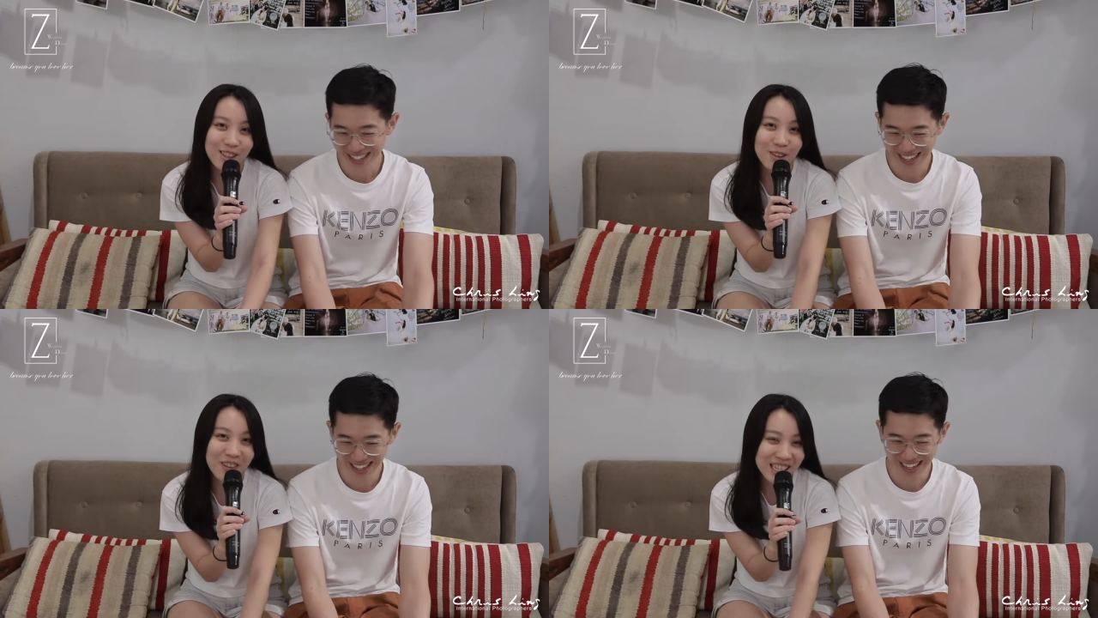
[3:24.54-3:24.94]

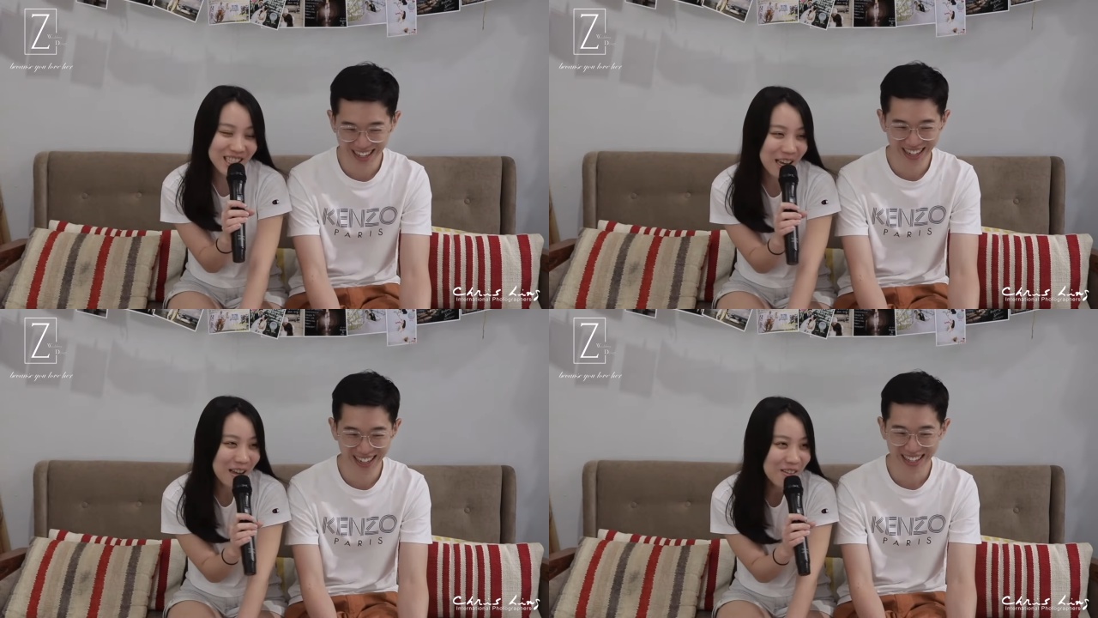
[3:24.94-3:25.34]
Speaker 1: sewed
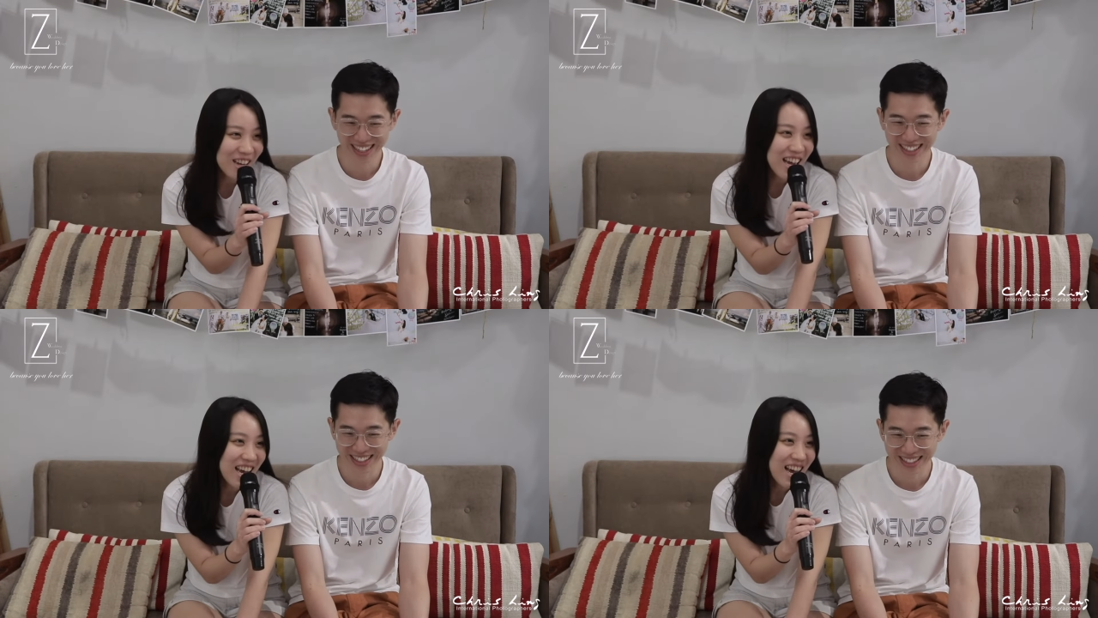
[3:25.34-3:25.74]

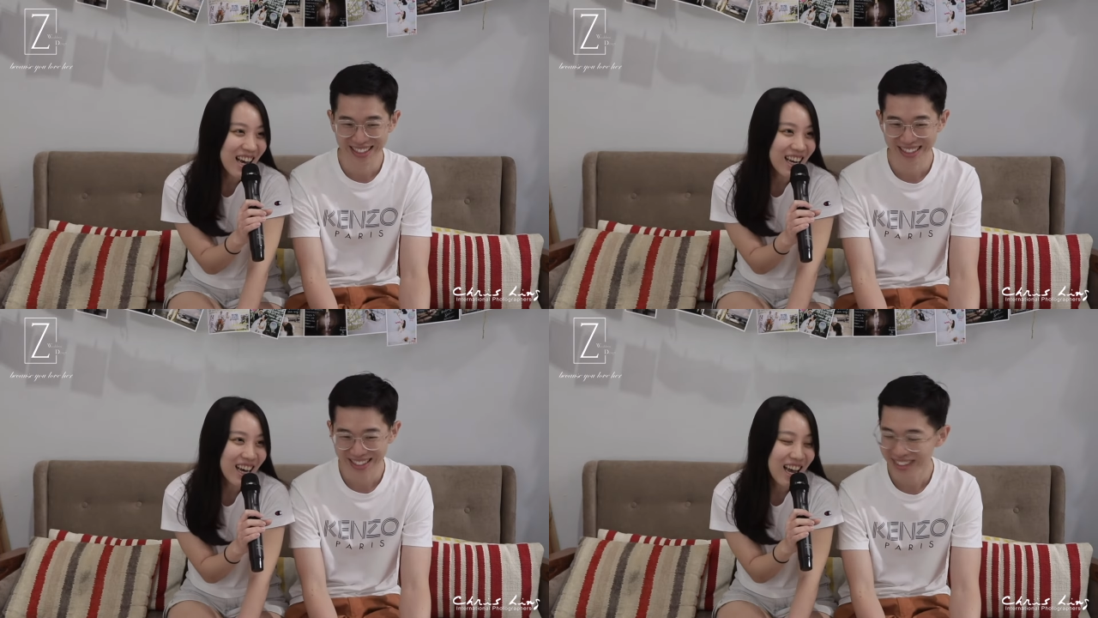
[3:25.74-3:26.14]
myself.
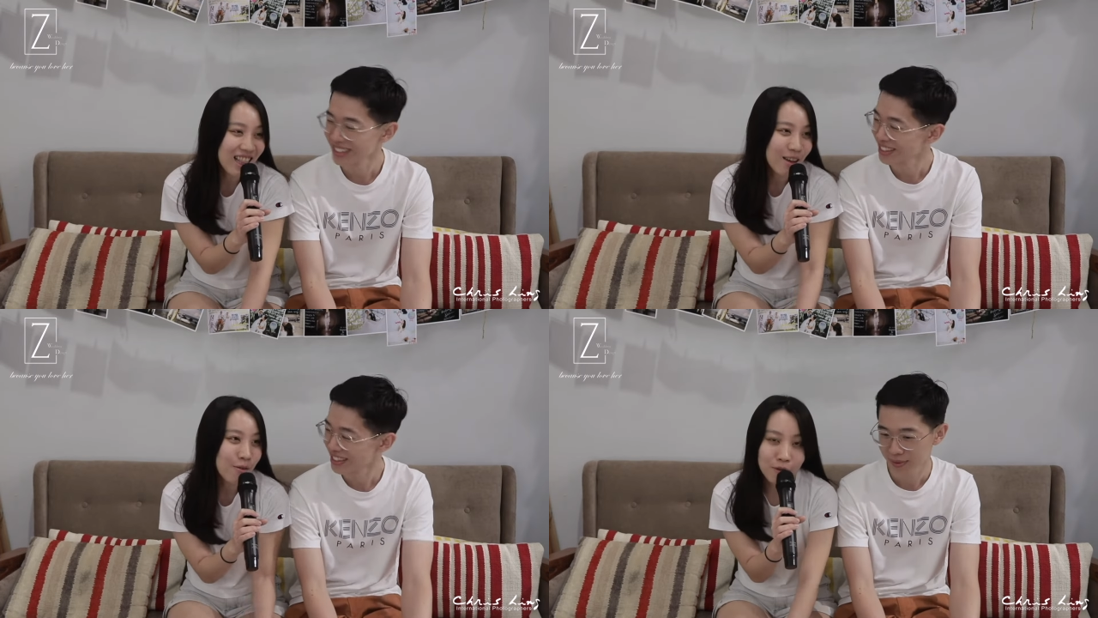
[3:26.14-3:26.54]
Uh,
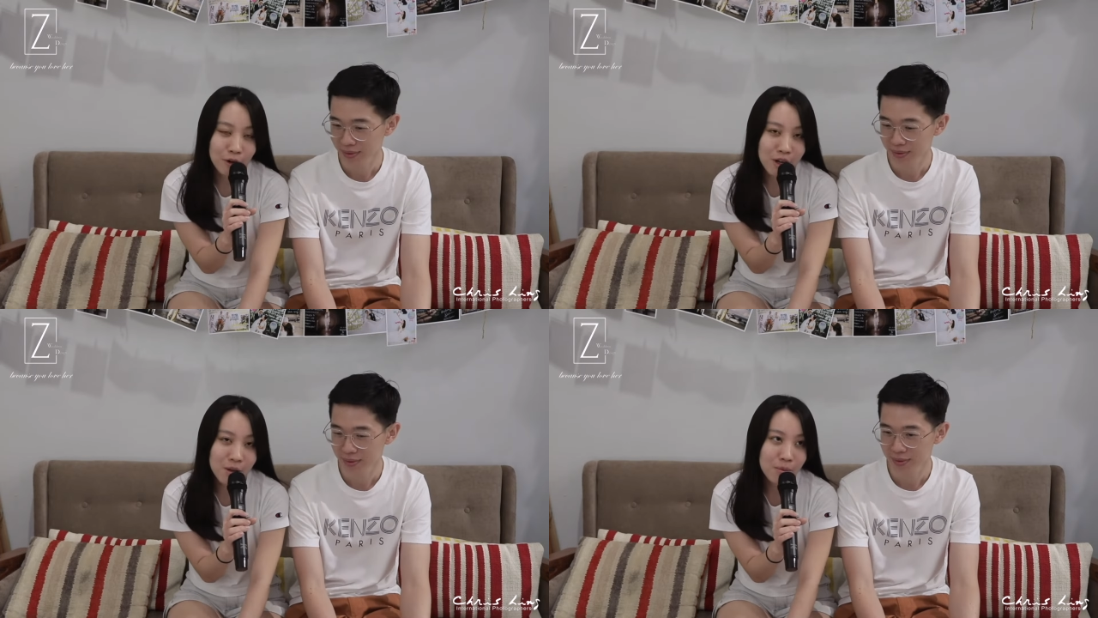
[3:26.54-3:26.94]
and then
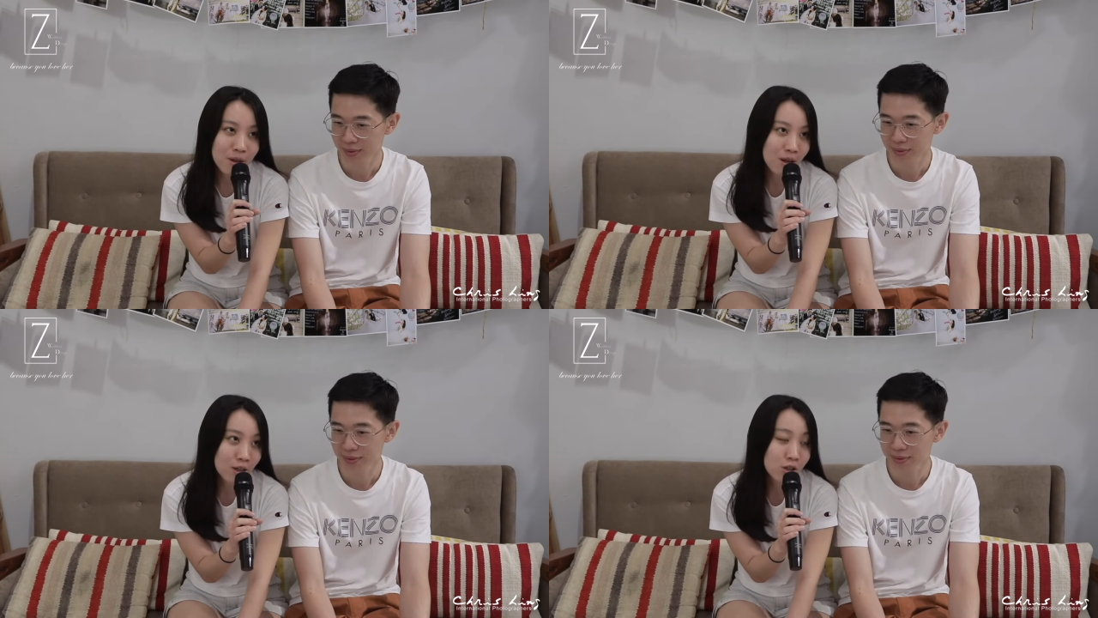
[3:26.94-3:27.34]
for him,
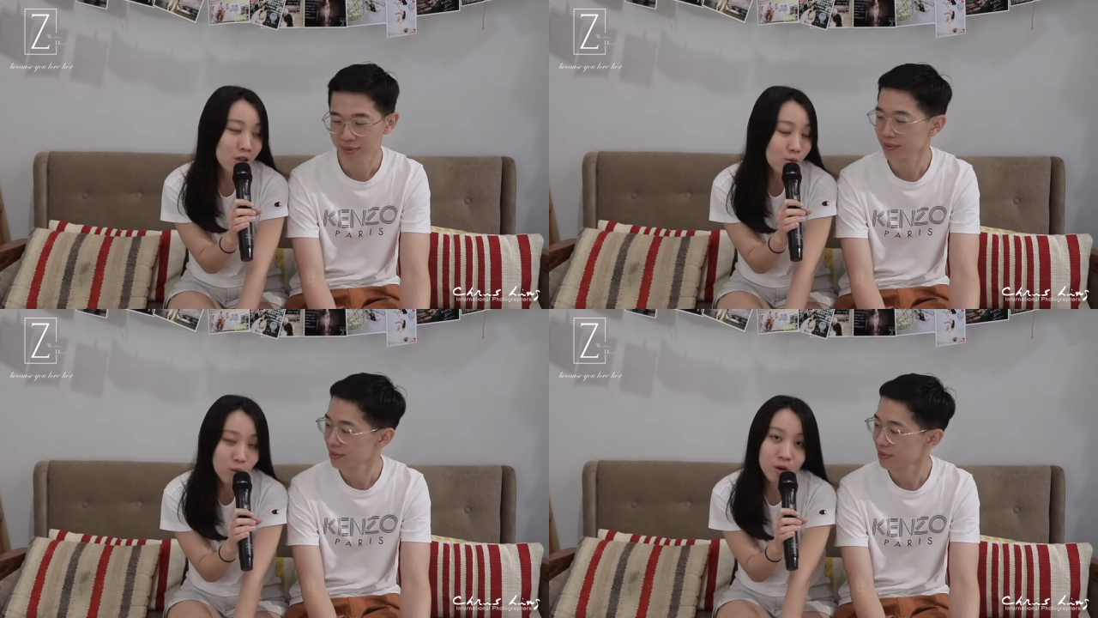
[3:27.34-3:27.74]
he
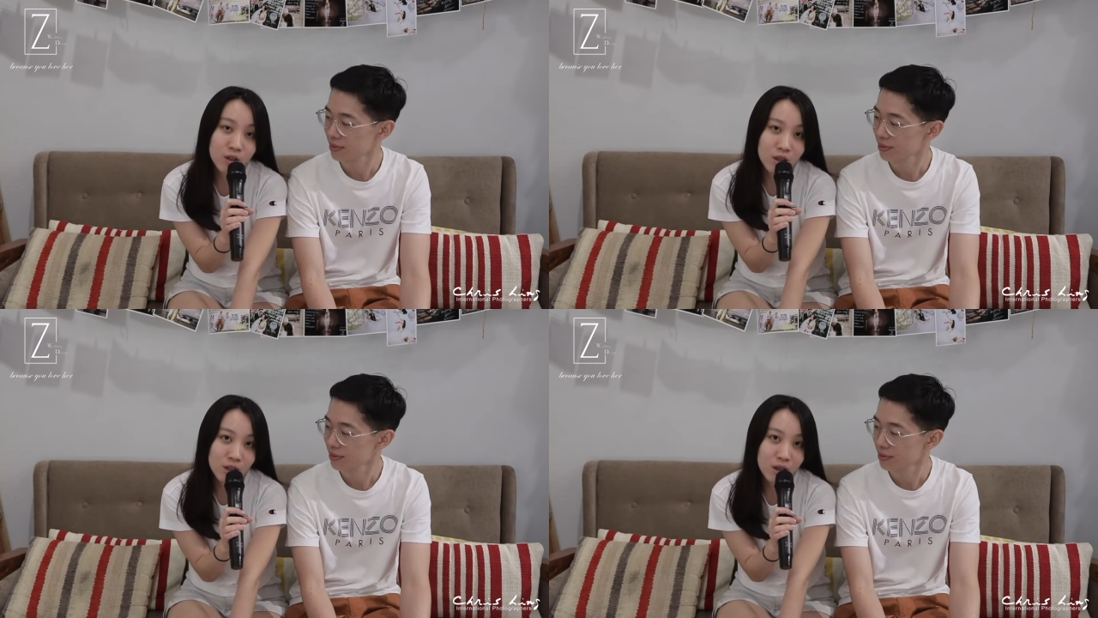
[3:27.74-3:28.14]
actually
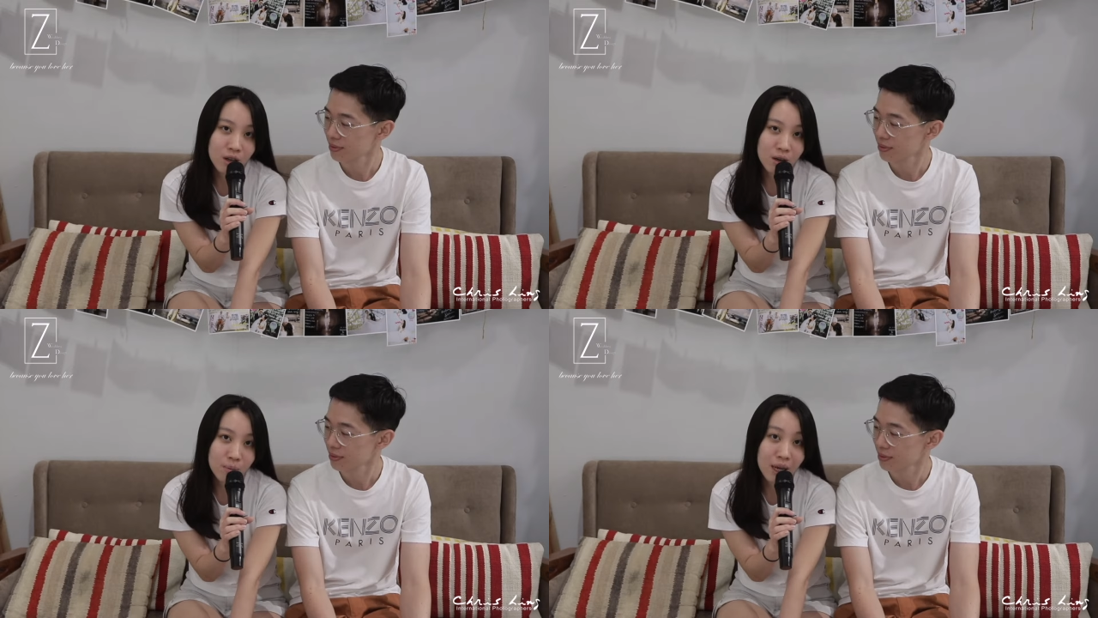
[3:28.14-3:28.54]
wore
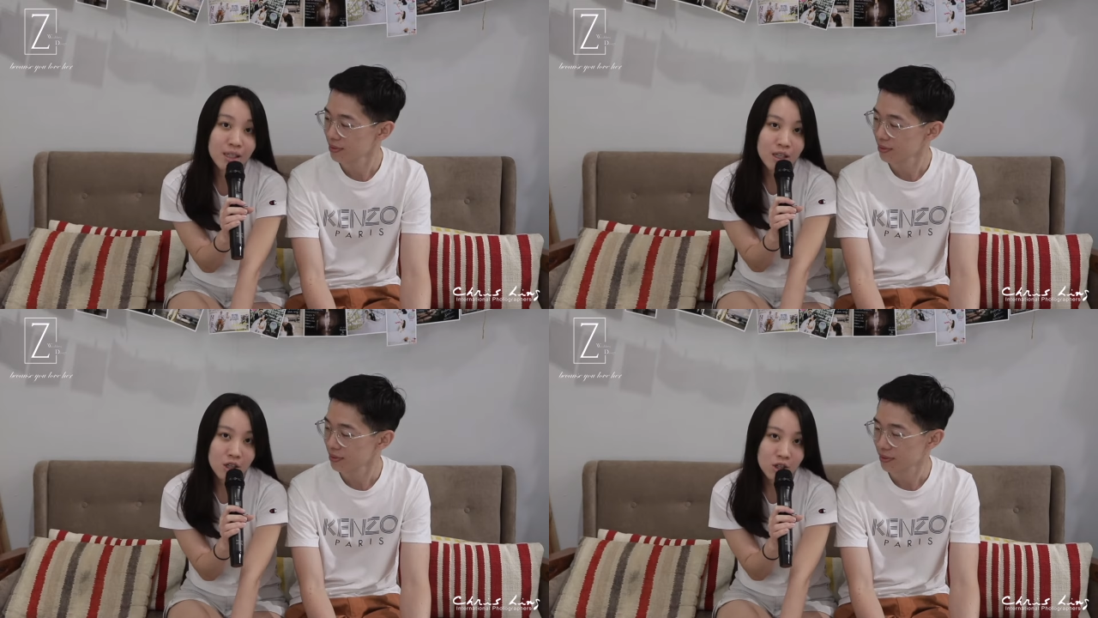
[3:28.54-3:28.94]
the
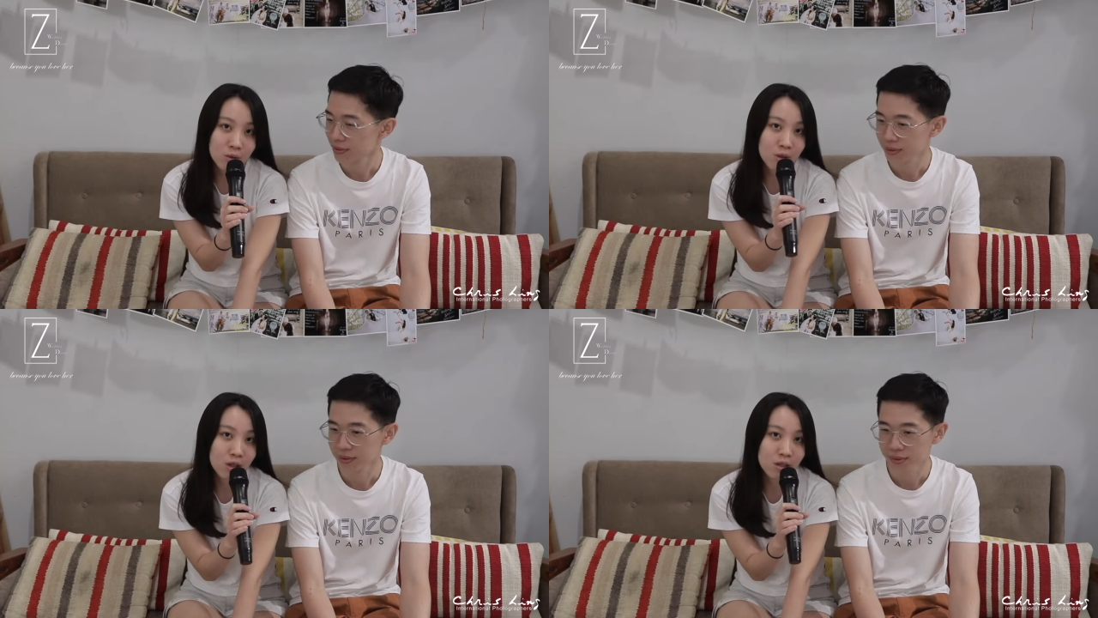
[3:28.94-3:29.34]
batik shirt, which